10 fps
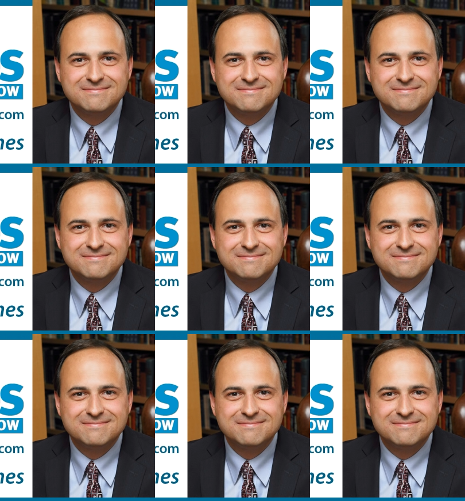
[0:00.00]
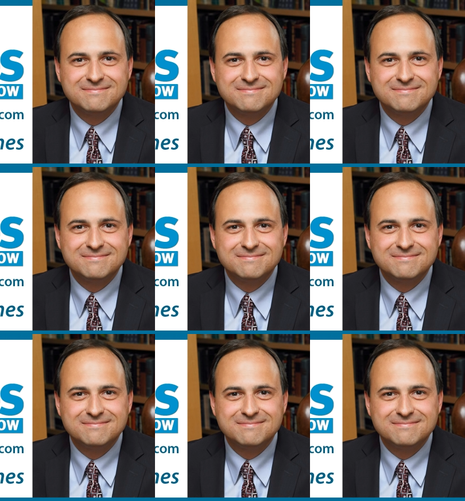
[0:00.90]

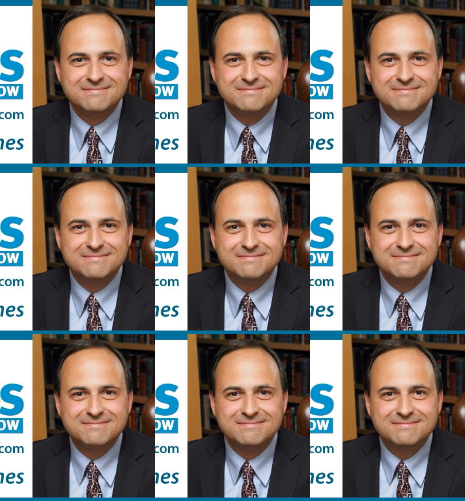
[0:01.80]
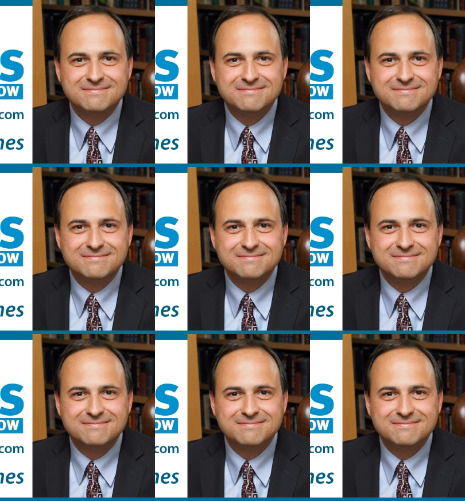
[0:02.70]

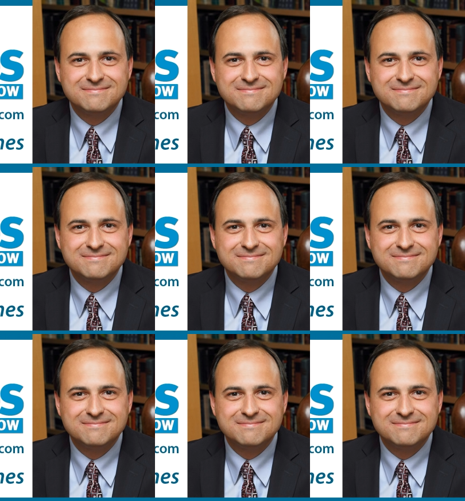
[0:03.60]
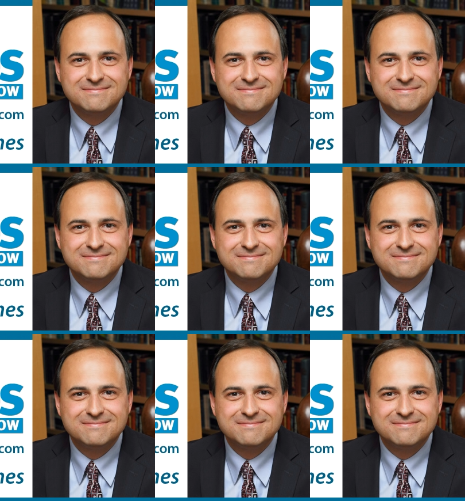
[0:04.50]

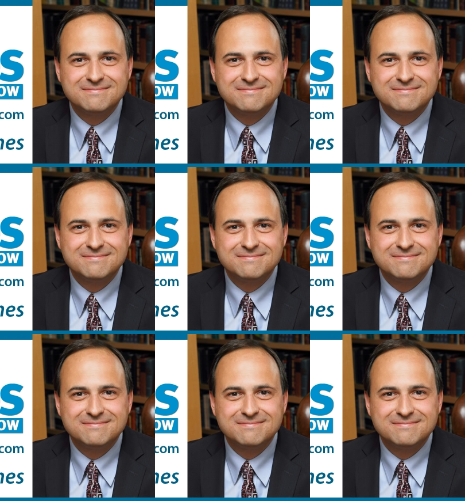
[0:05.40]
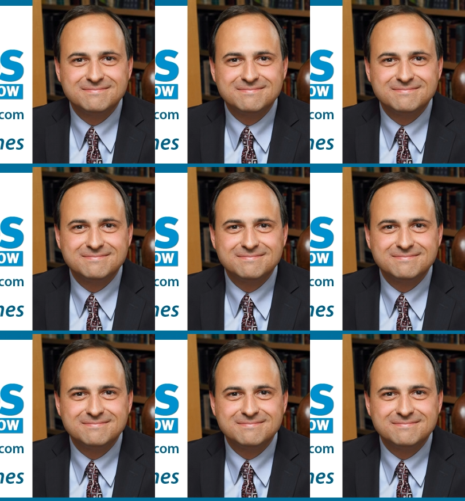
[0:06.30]
The face doesn't move, so there is nothing to read.